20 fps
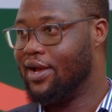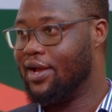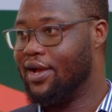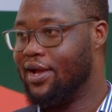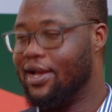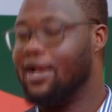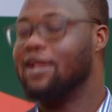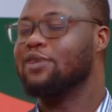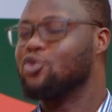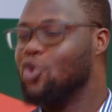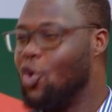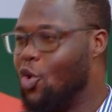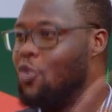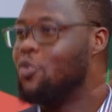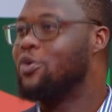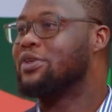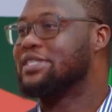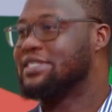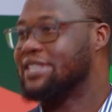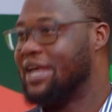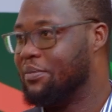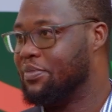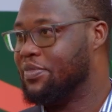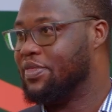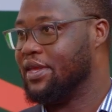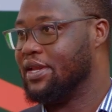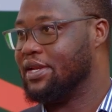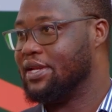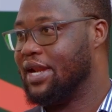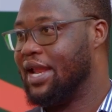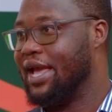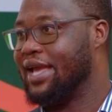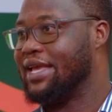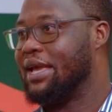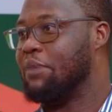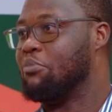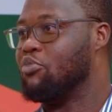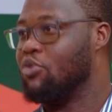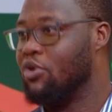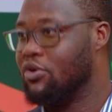Let's go home with something, like
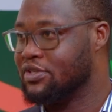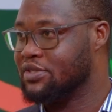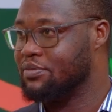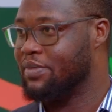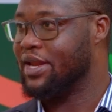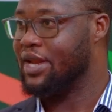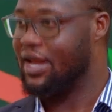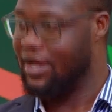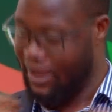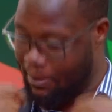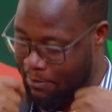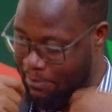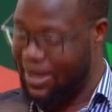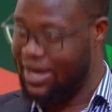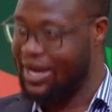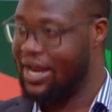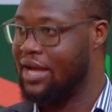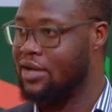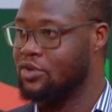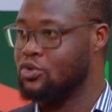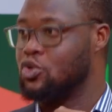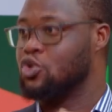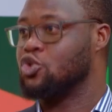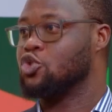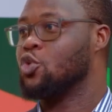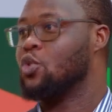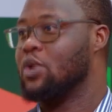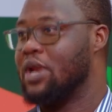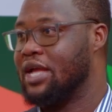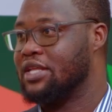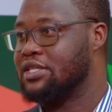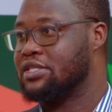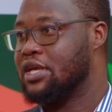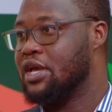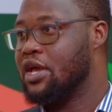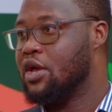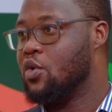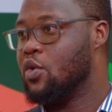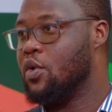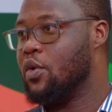a bronze medal, a medal to show that
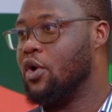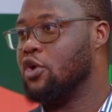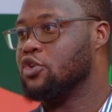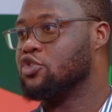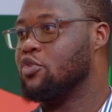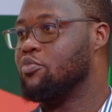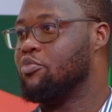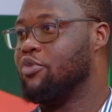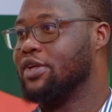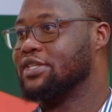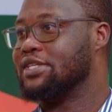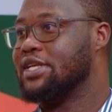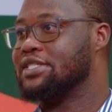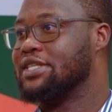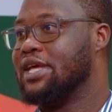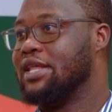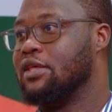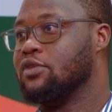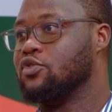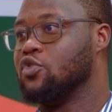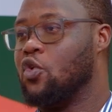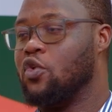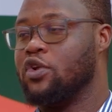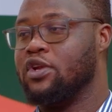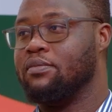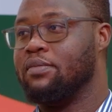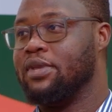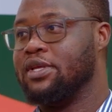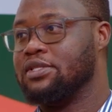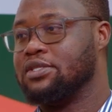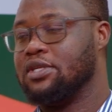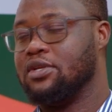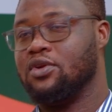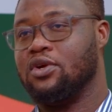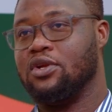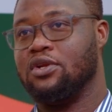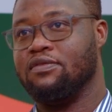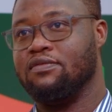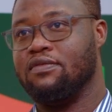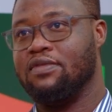we were also present at the tournament and
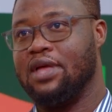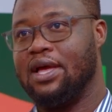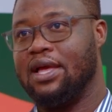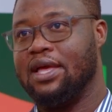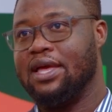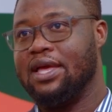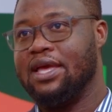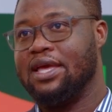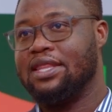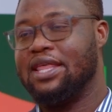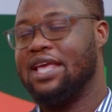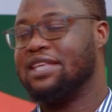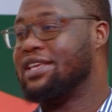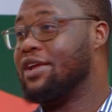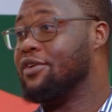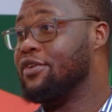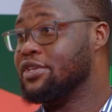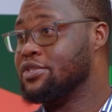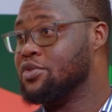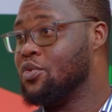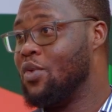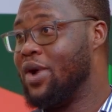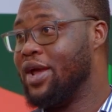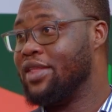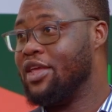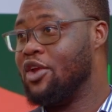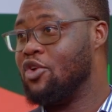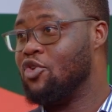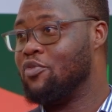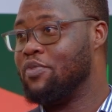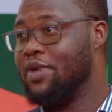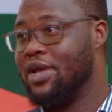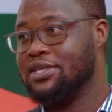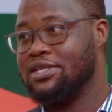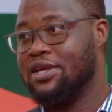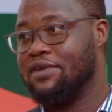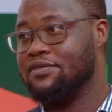all of that. There's a reason why the Europeans have